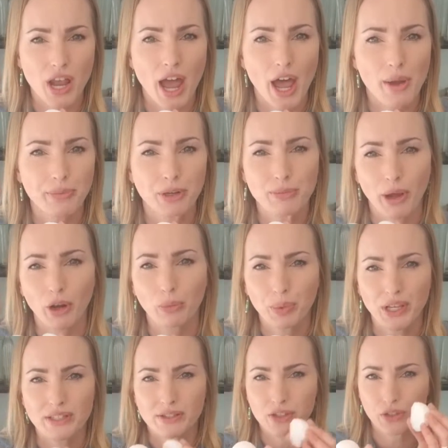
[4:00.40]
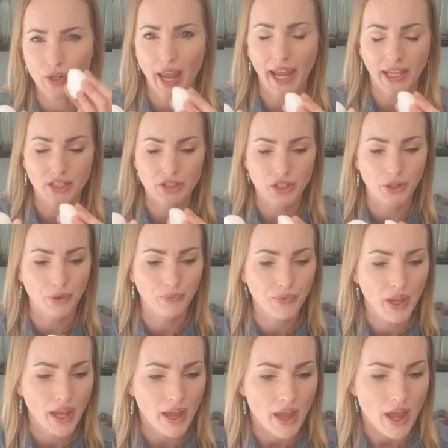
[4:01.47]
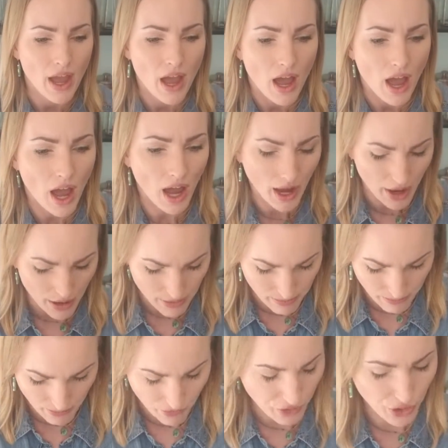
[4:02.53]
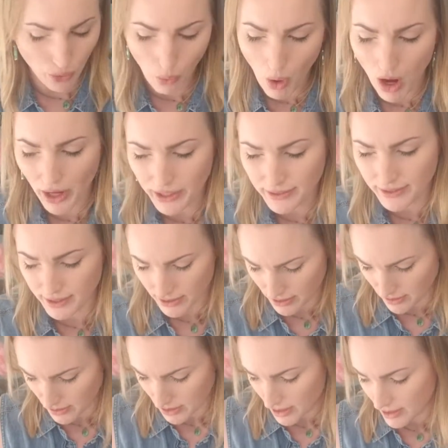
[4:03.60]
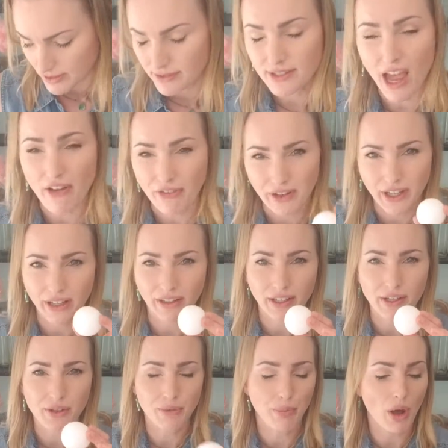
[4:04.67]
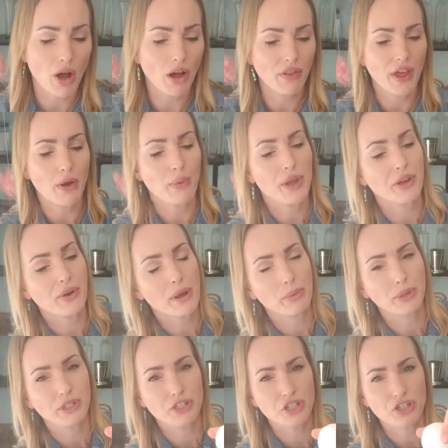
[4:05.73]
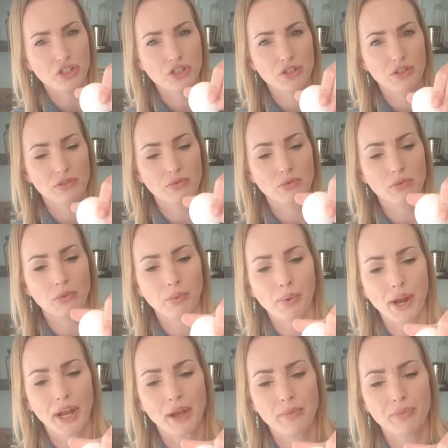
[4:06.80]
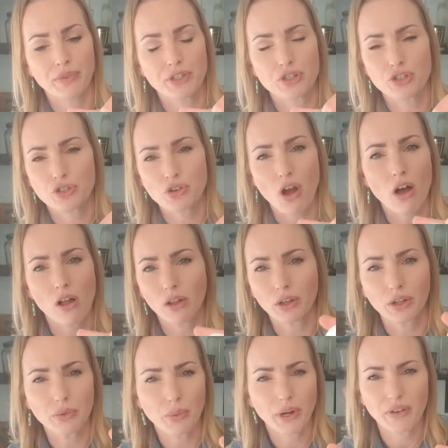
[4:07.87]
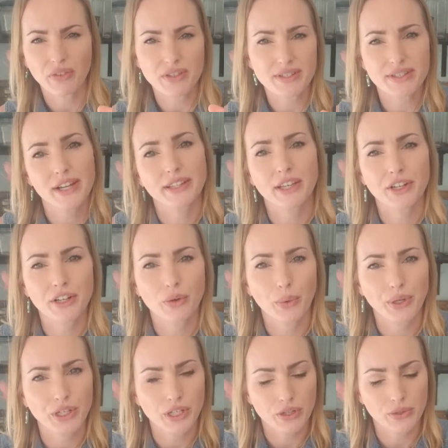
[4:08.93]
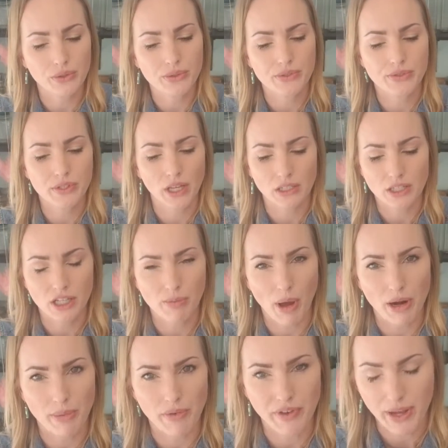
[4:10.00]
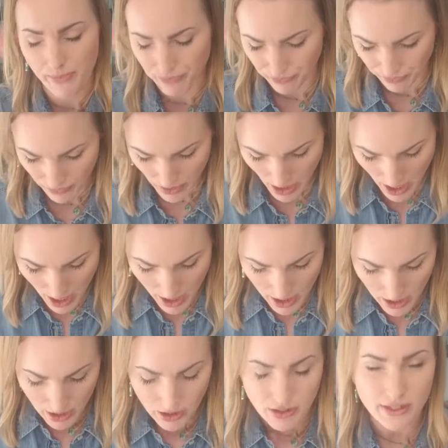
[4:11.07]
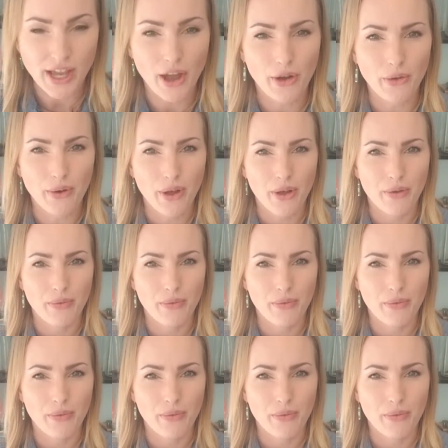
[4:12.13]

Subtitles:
your metal piece to hang it to. For the wand, definitely the ball, and that way you're able to just ram the straw or whatever stick that you're going to use into the bottom of it. So,